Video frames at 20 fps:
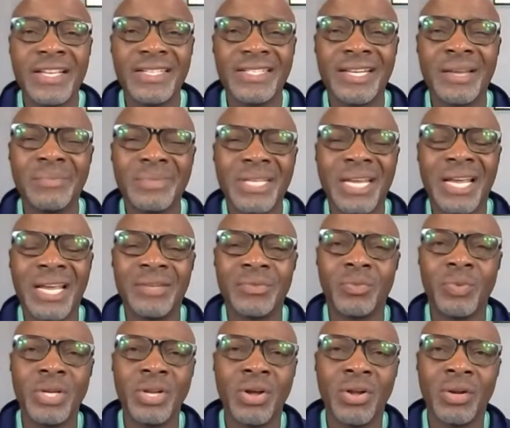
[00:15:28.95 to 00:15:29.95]

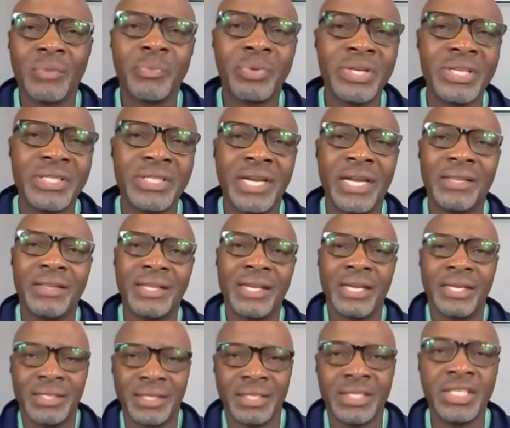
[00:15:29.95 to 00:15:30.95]
Sometimes we don't appreciate
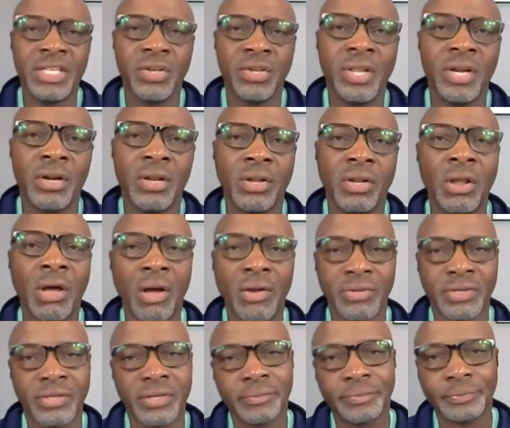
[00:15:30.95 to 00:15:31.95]
things until they're
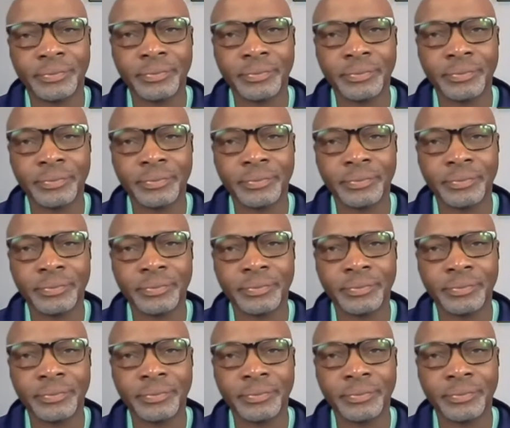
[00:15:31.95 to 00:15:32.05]
lost.